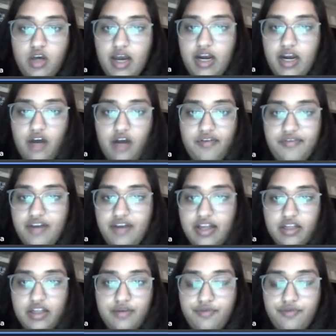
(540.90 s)
And now we're
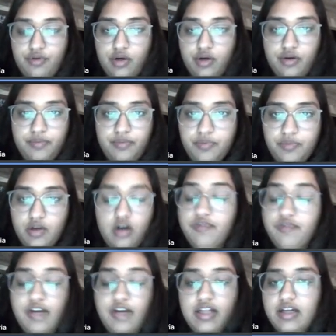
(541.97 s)
filling the folder,
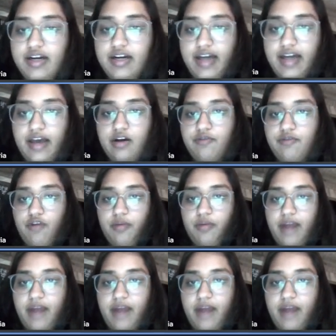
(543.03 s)
filling the entire form